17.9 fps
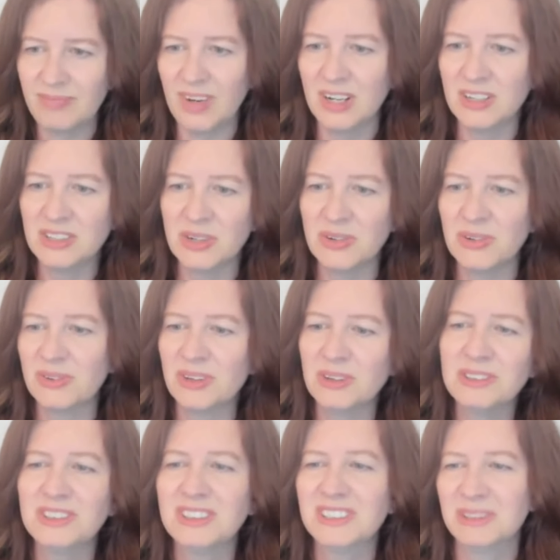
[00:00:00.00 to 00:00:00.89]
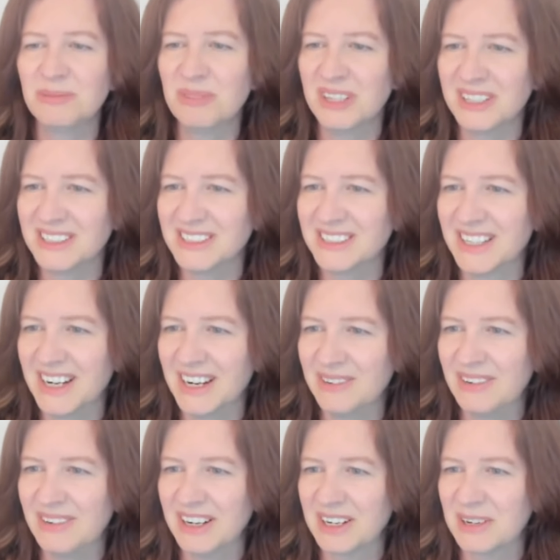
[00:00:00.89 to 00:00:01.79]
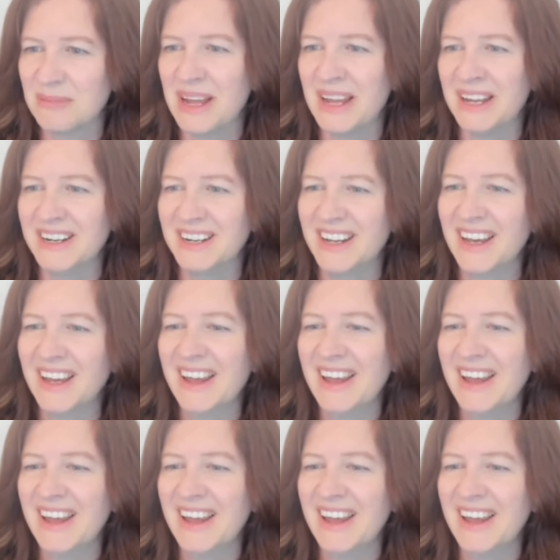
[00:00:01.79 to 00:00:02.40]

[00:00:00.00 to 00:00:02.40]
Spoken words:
So those are some things that I'd recommend.